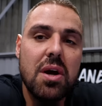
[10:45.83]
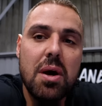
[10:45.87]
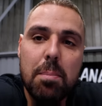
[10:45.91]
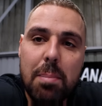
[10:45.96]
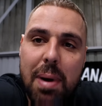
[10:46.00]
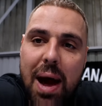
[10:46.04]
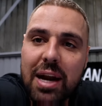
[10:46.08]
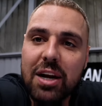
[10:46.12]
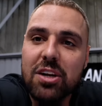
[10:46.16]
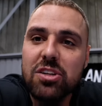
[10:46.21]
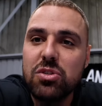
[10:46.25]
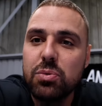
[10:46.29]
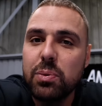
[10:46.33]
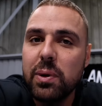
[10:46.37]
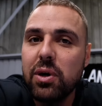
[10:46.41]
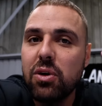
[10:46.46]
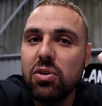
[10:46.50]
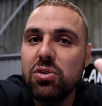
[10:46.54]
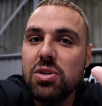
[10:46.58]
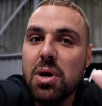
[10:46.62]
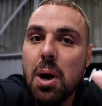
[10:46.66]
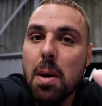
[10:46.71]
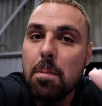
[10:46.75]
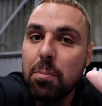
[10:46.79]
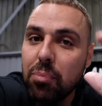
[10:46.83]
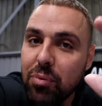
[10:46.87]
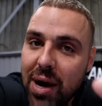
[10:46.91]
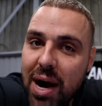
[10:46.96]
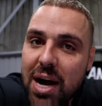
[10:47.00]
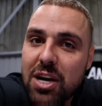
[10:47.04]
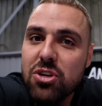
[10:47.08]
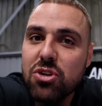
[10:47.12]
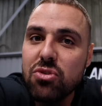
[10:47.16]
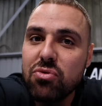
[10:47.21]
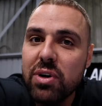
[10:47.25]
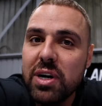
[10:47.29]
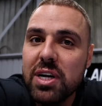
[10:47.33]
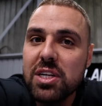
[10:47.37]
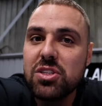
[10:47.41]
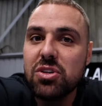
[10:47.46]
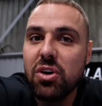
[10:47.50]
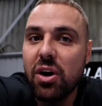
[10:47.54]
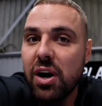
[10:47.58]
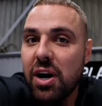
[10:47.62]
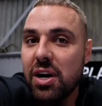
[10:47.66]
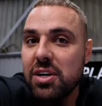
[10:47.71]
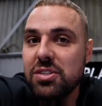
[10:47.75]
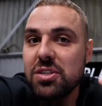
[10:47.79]
Balanced wheels, brand new rear
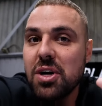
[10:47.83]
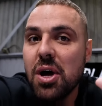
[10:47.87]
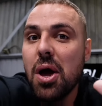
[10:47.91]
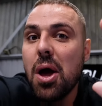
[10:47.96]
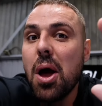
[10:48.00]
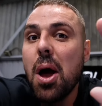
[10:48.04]
tyres,